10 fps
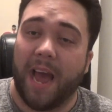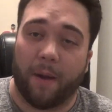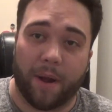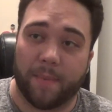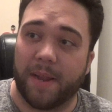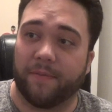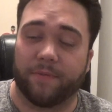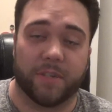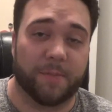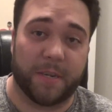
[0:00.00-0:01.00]
I recommend it
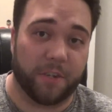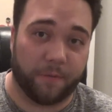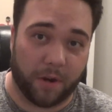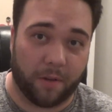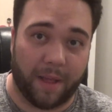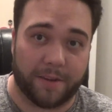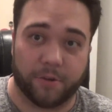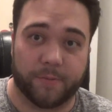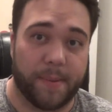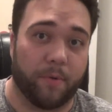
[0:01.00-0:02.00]
for, especially for
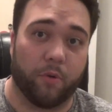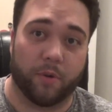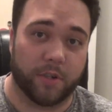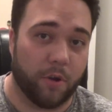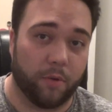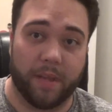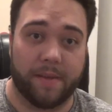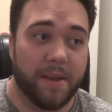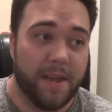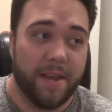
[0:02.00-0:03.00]
collectors, people who are
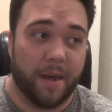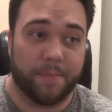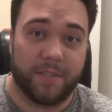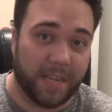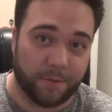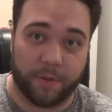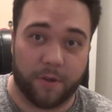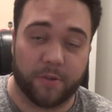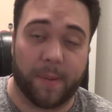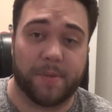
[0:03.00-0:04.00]
totally obsessed with
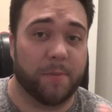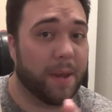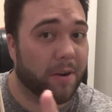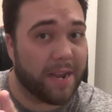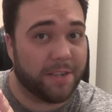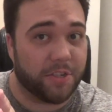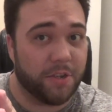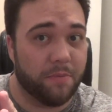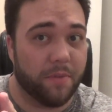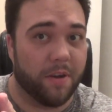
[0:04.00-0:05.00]
Goosebumps. You better get it
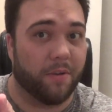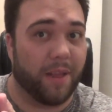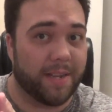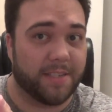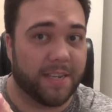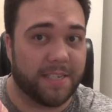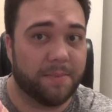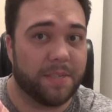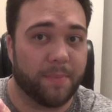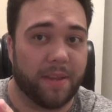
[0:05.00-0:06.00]
soon, though. Like I said, it
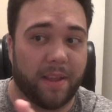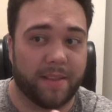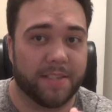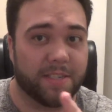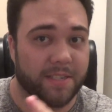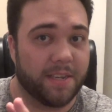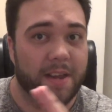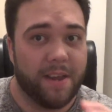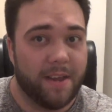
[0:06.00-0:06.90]
seems to be like this is